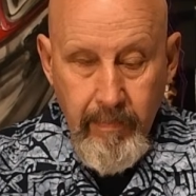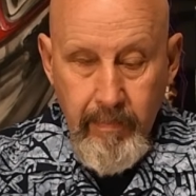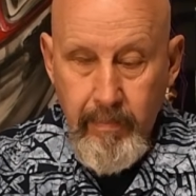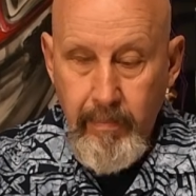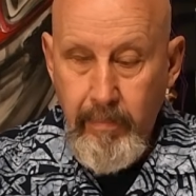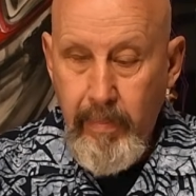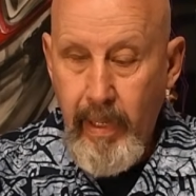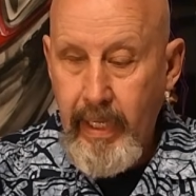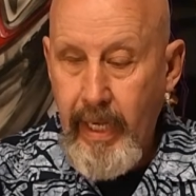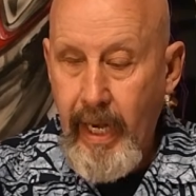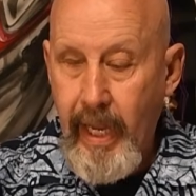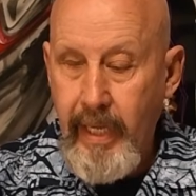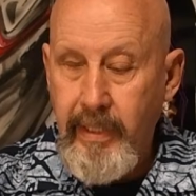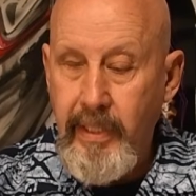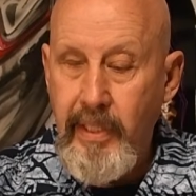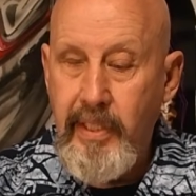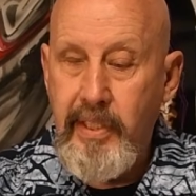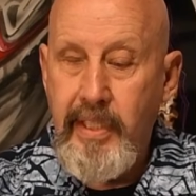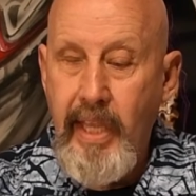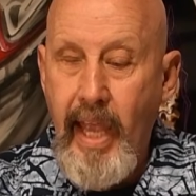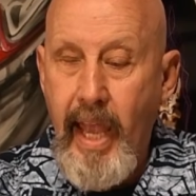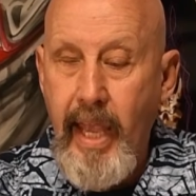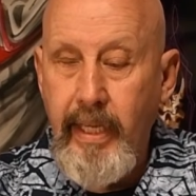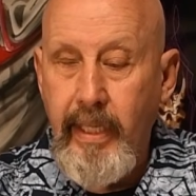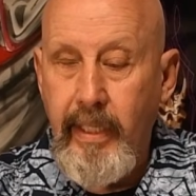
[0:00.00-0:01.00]
But I
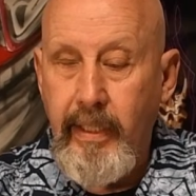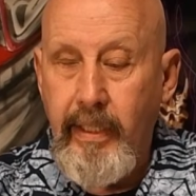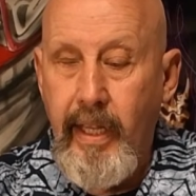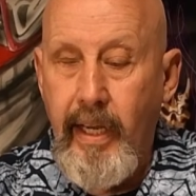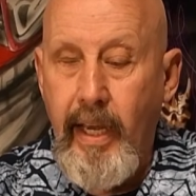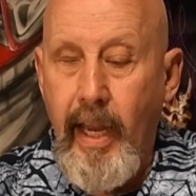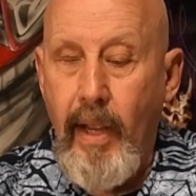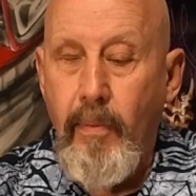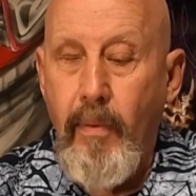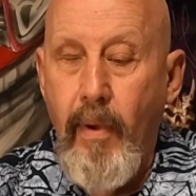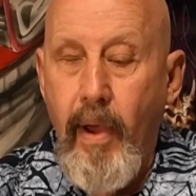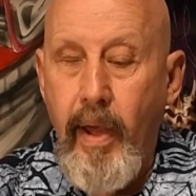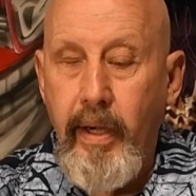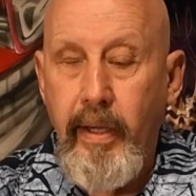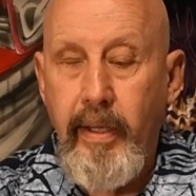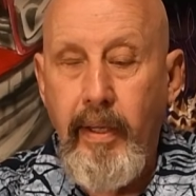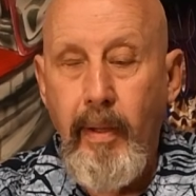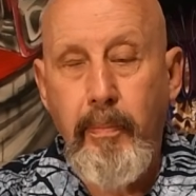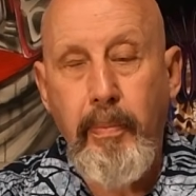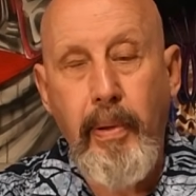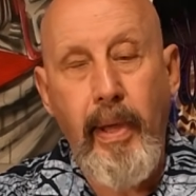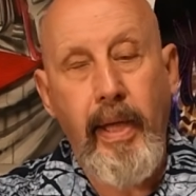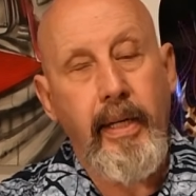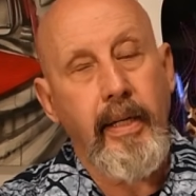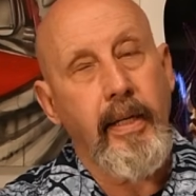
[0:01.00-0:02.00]
decided that I wanted to
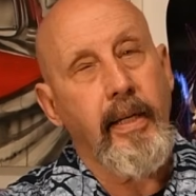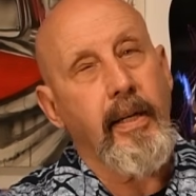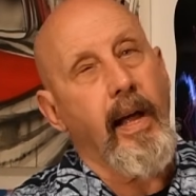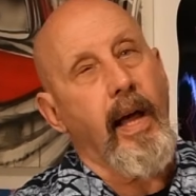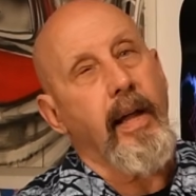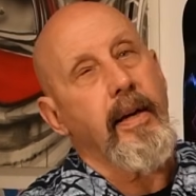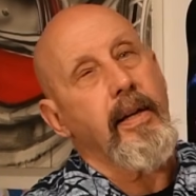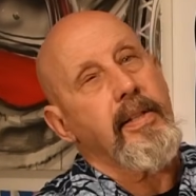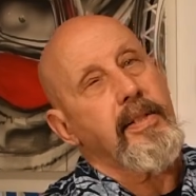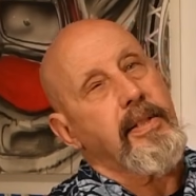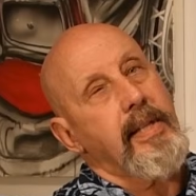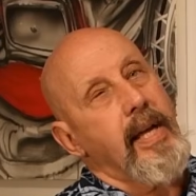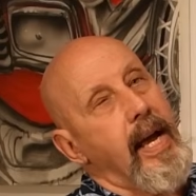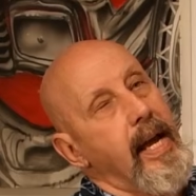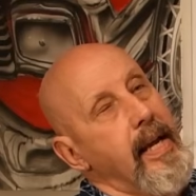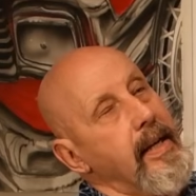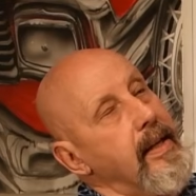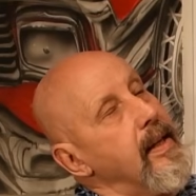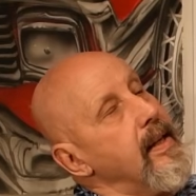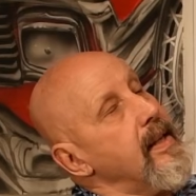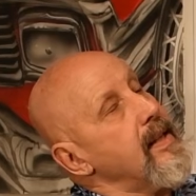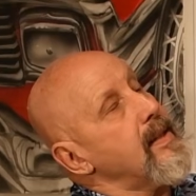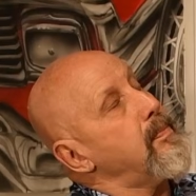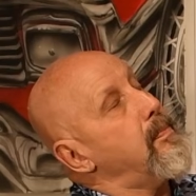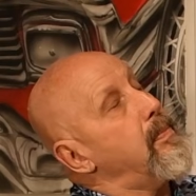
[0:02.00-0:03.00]
paint it on a sign
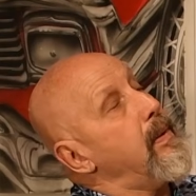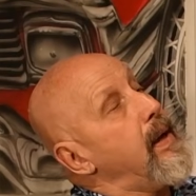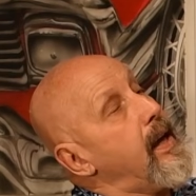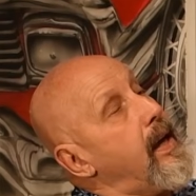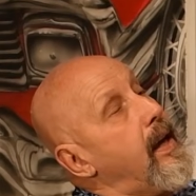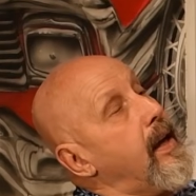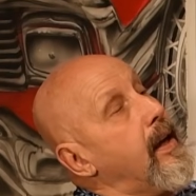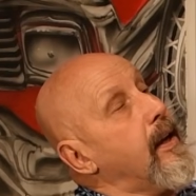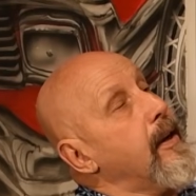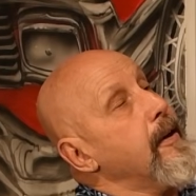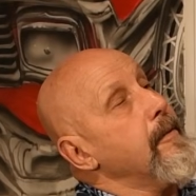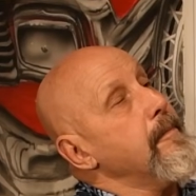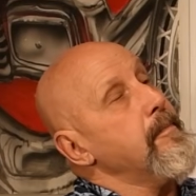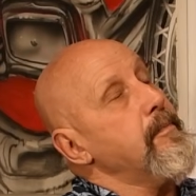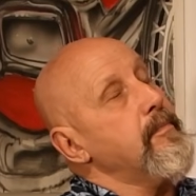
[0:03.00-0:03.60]
this big.